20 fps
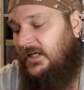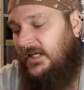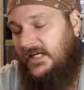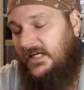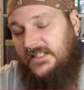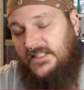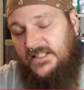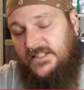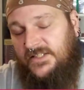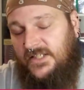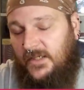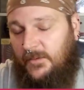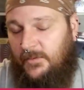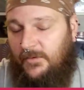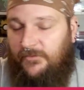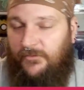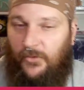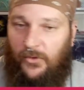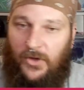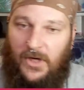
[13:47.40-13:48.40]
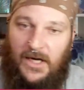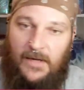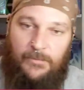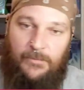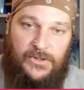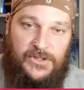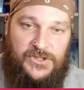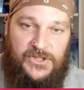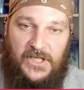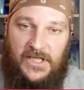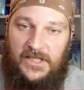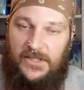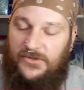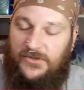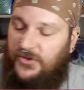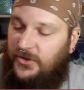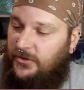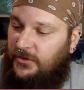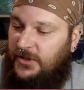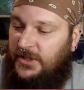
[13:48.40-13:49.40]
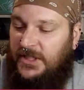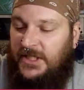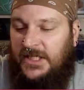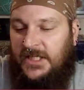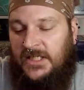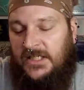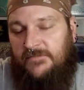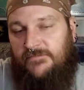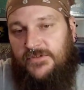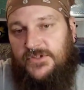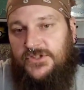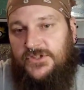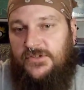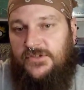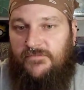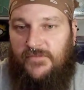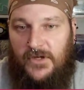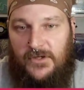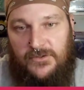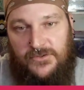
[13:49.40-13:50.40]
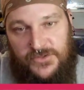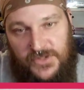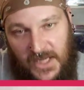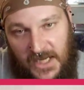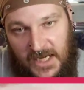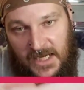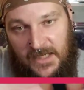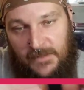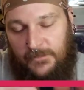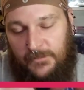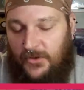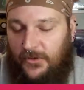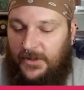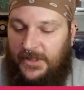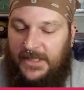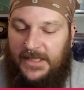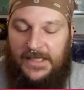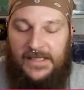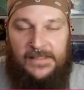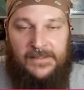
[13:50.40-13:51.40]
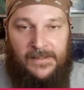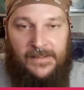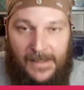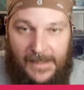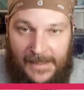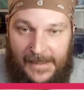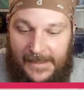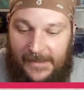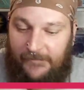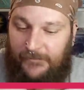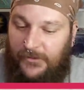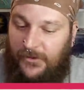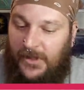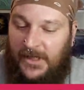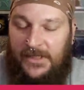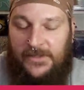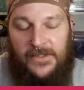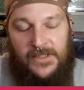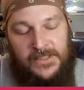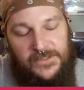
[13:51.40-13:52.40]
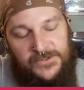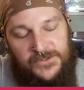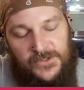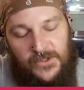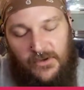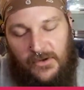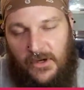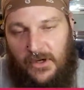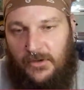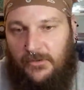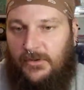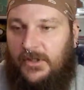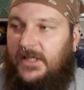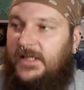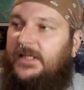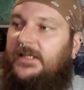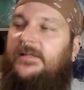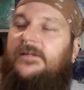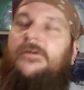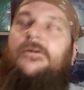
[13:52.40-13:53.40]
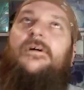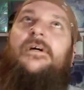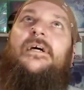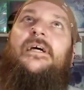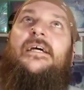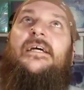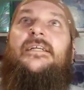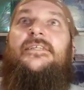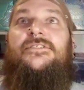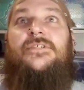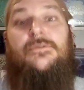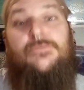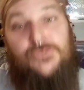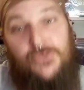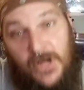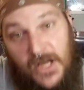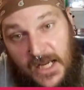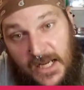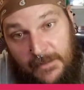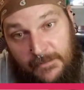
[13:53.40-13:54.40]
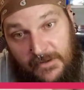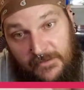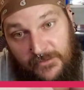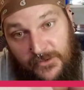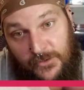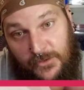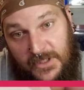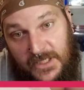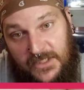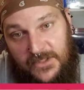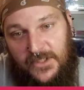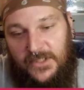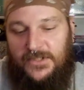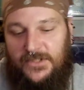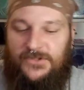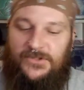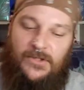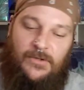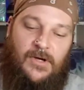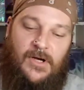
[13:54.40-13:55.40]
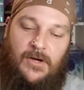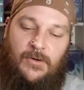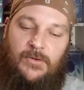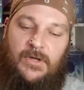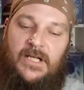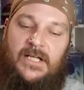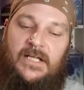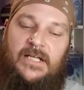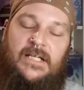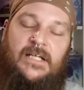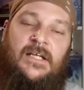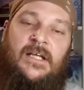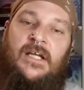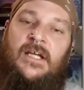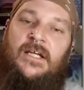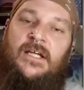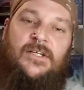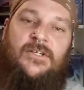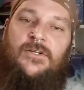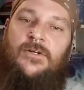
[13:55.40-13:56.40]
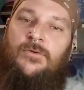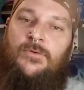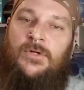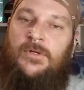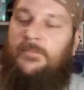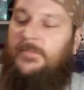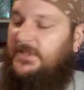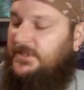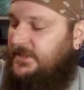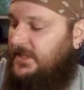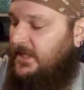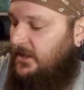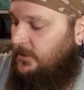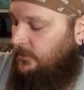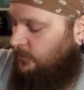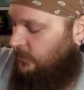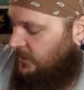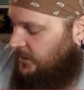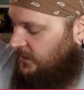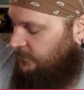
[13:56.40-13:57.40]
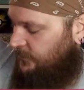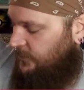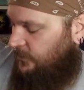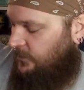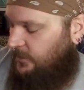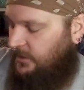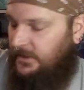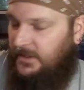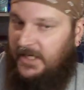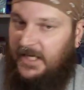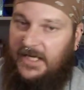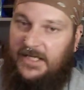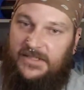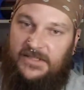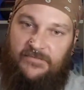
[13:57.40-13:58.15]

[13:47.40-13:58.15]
As I said before, I appreciate you tuning in. If it's your first time, go ahead and like if you ain't done so already. Go ahead and subscribe if you ain't done so already. You don't want to miss out on what I'm doing next.